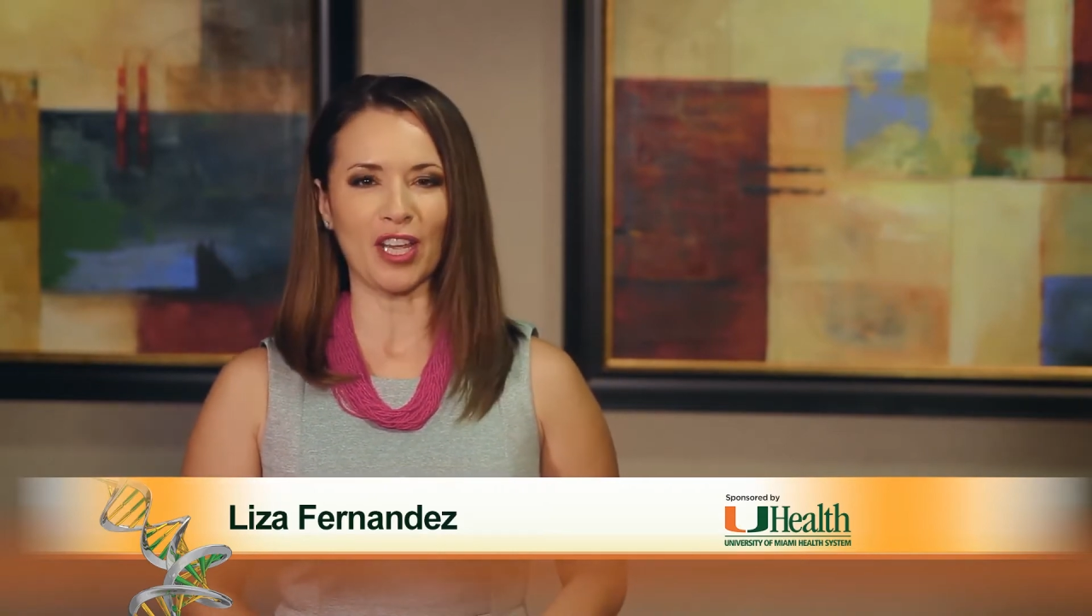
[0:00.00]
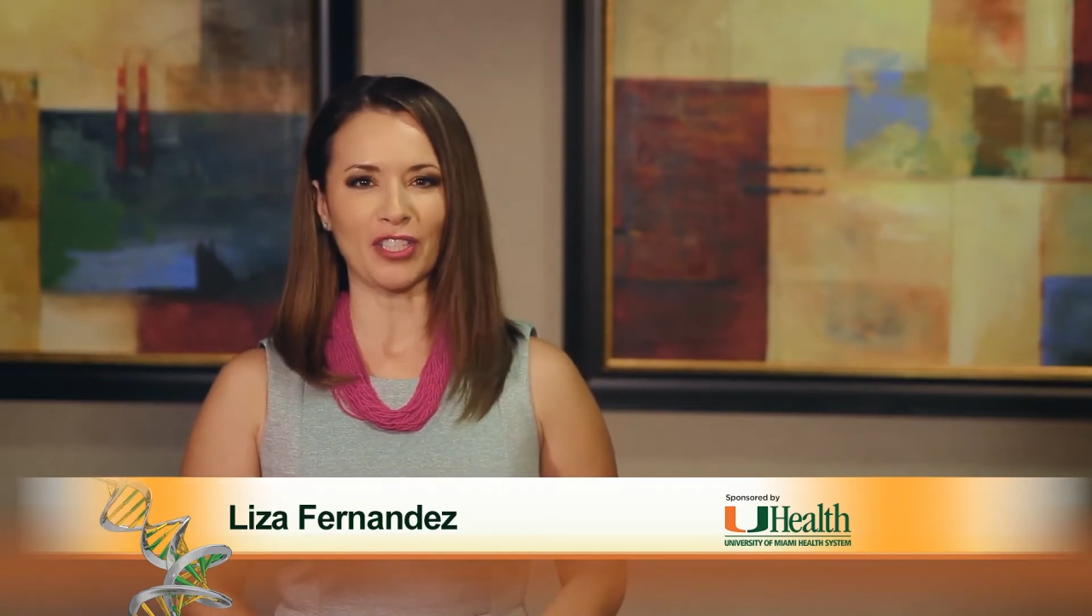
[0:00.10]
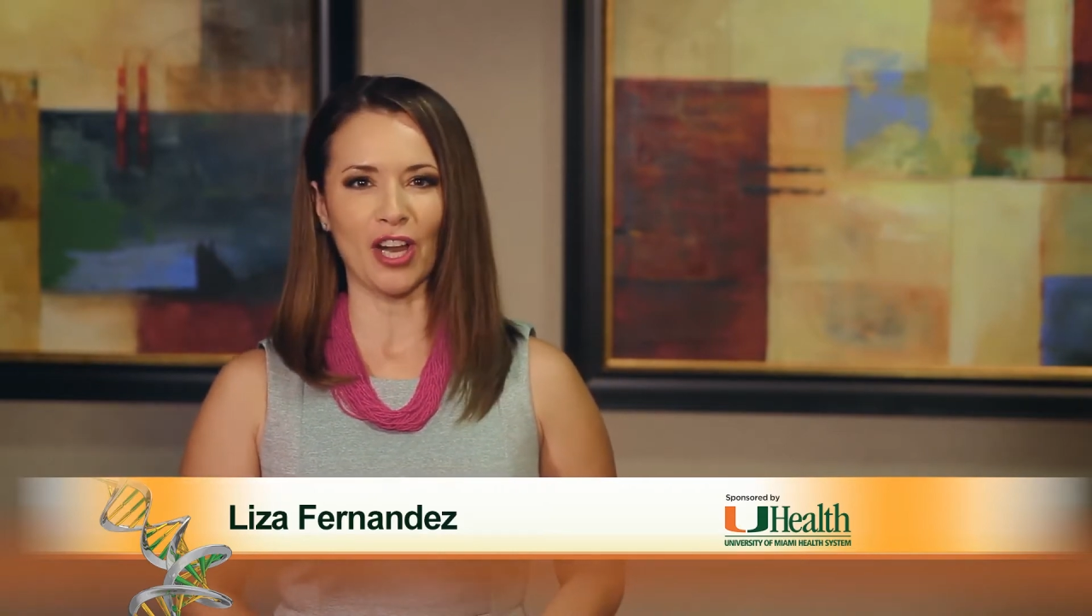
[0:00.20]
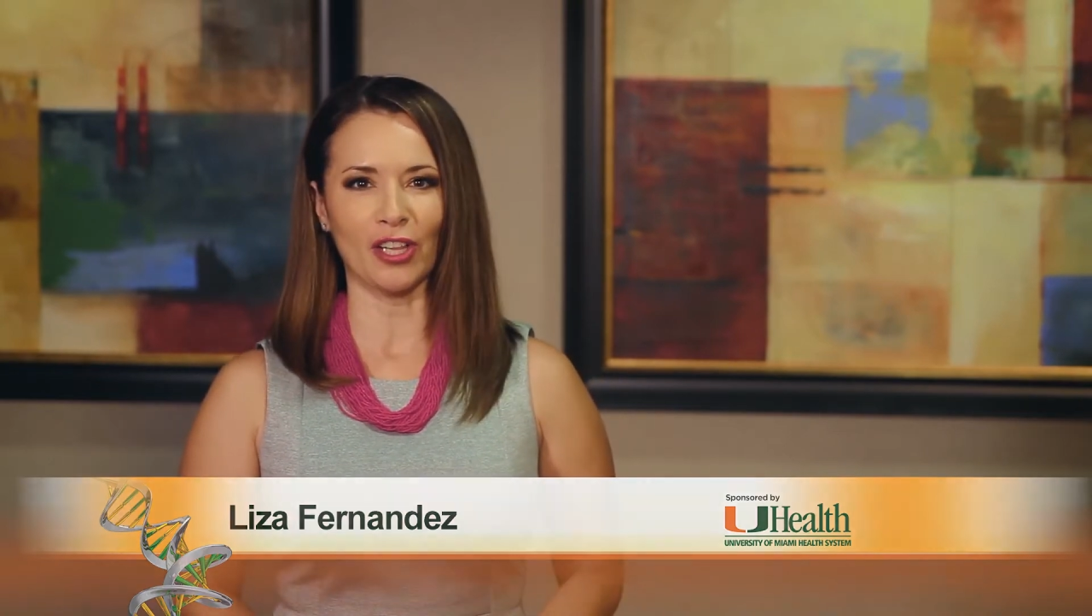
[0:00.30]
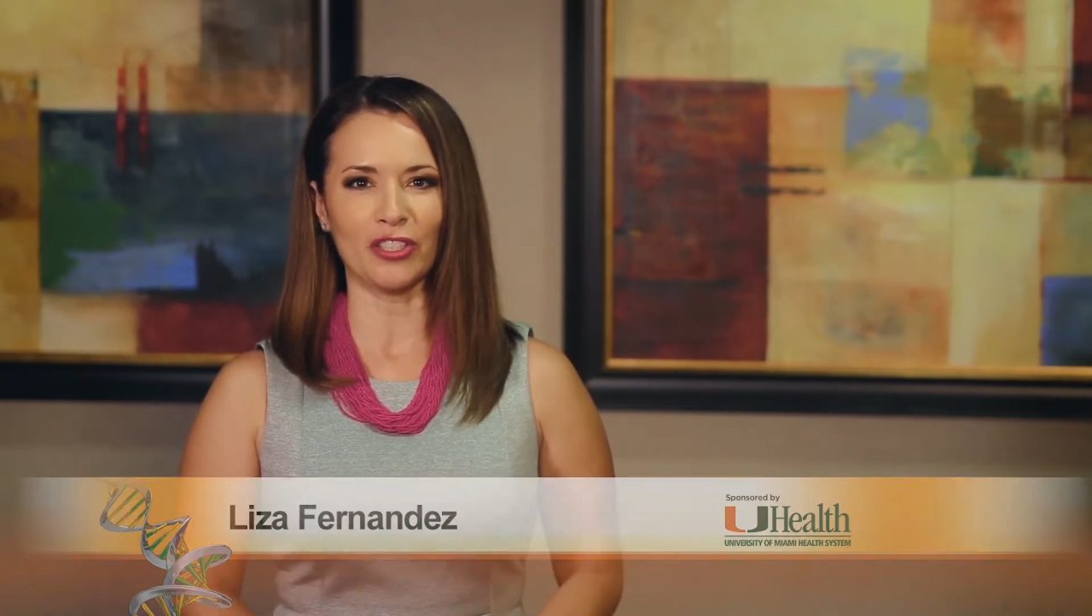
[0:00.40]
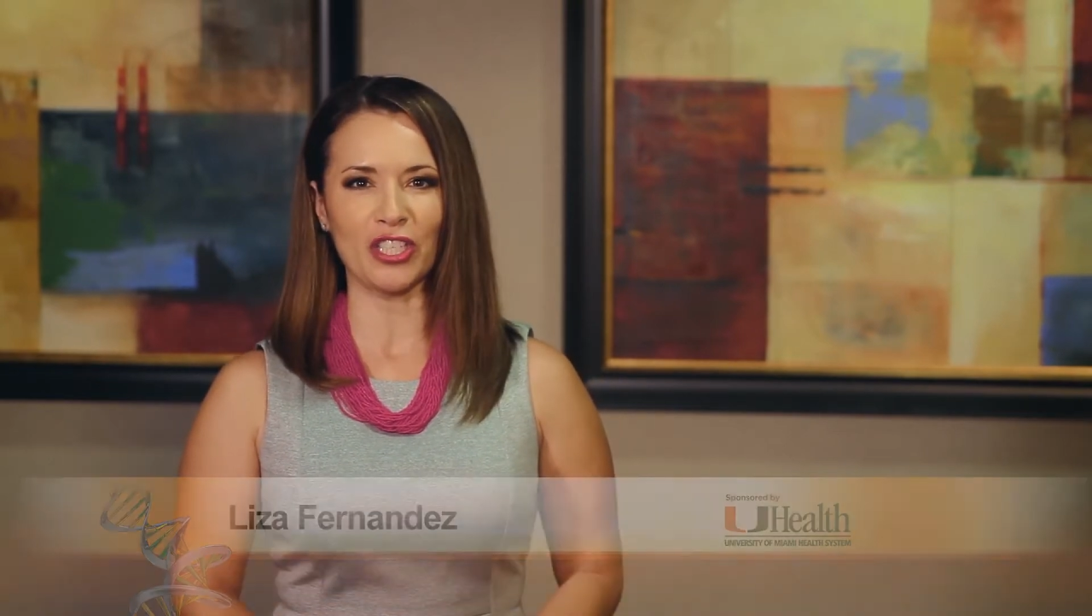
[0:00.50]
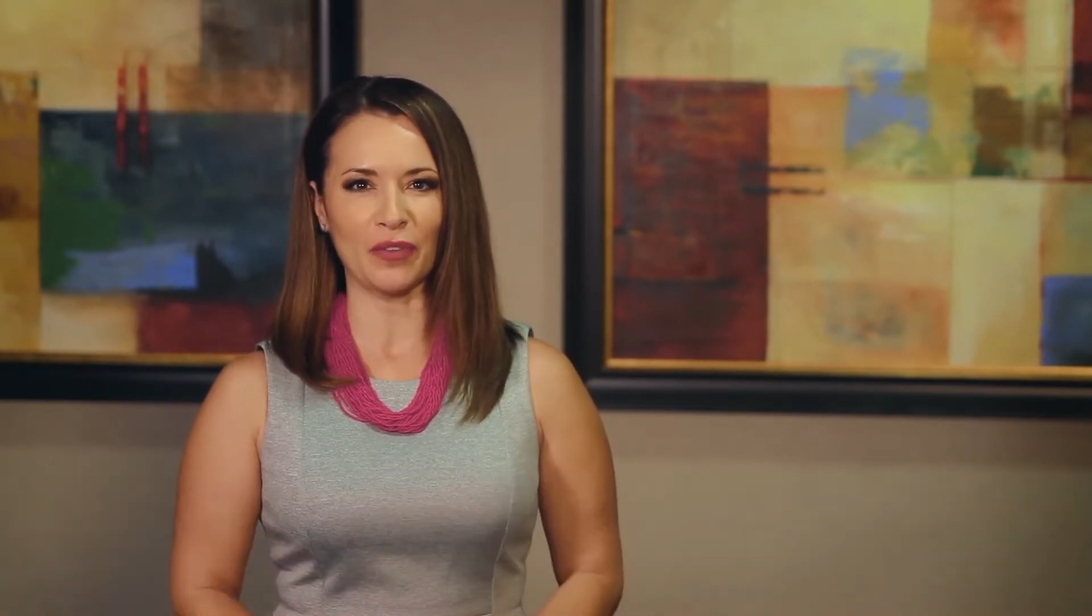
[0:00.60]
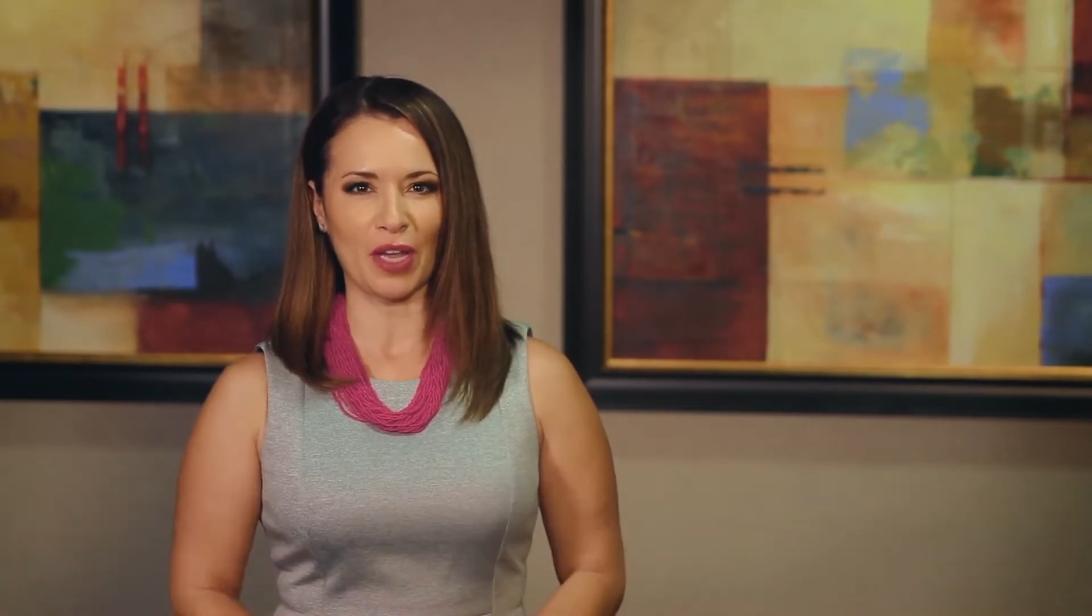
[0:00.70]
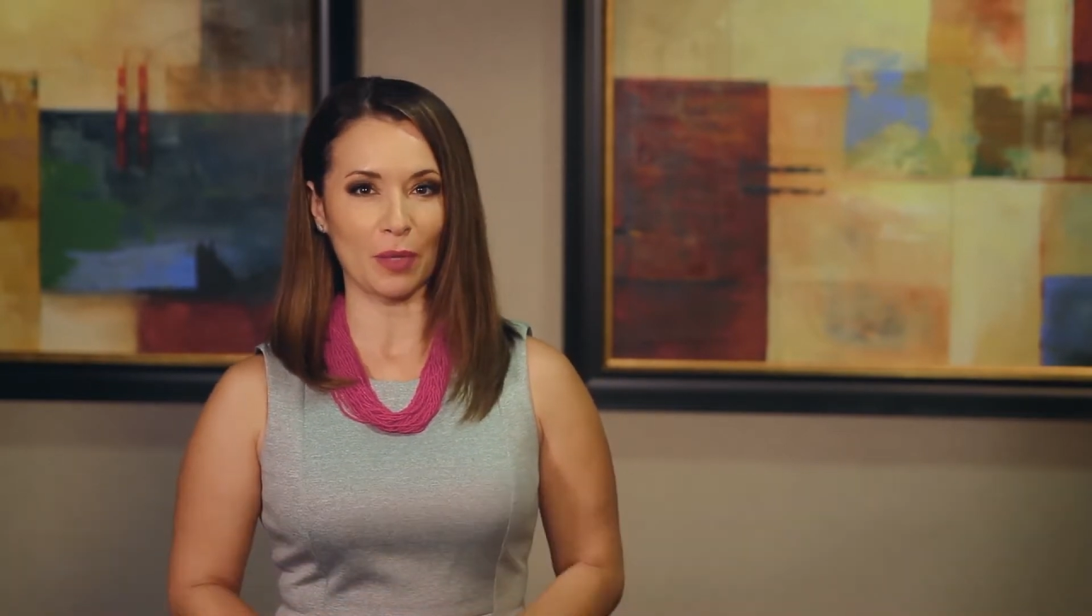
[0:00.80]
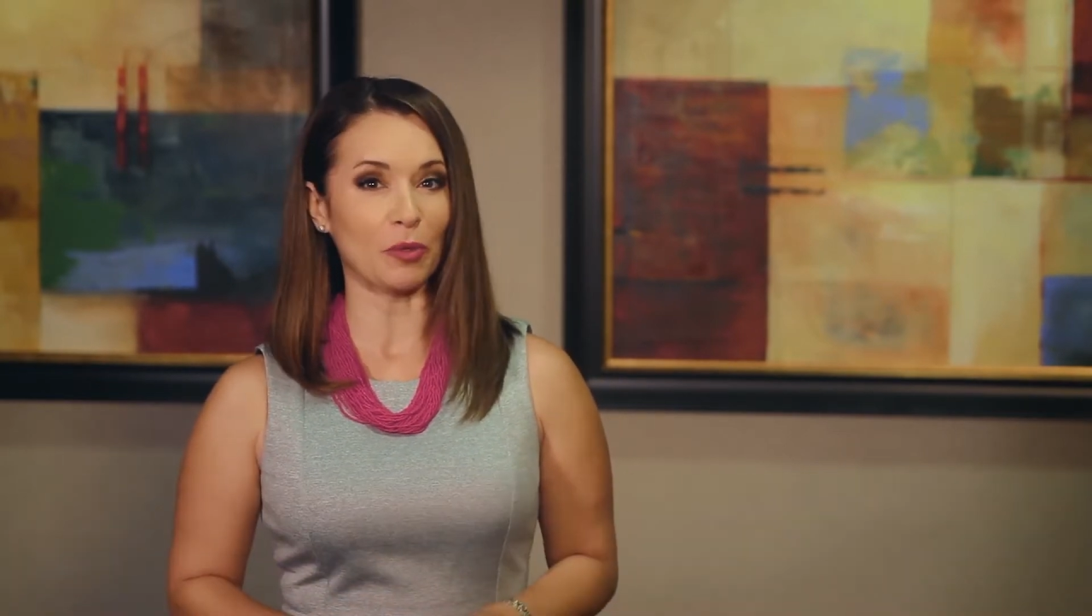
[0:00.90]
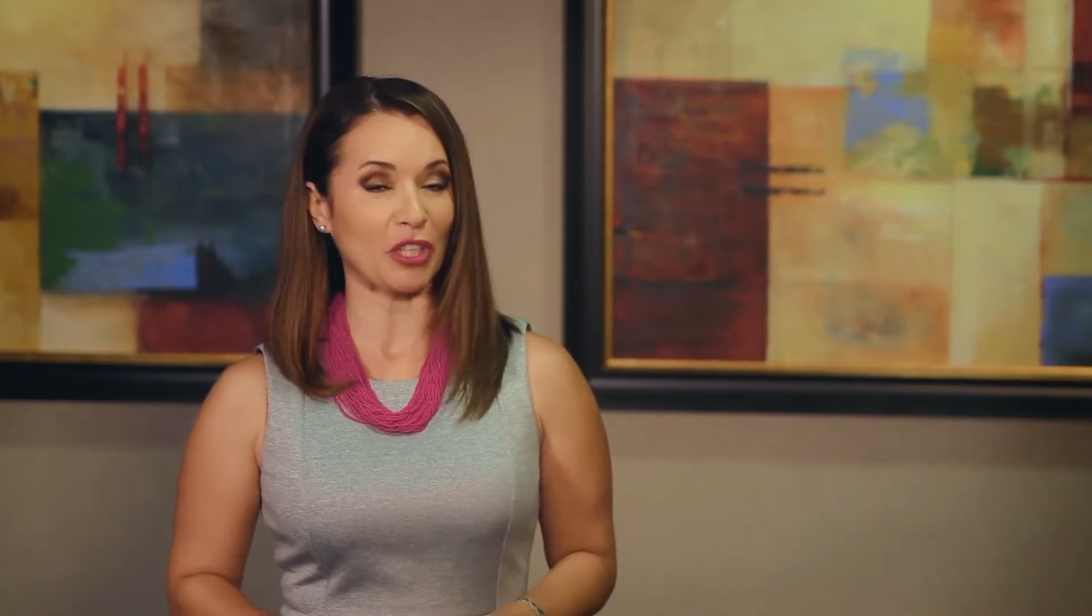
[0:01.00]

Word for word: technology available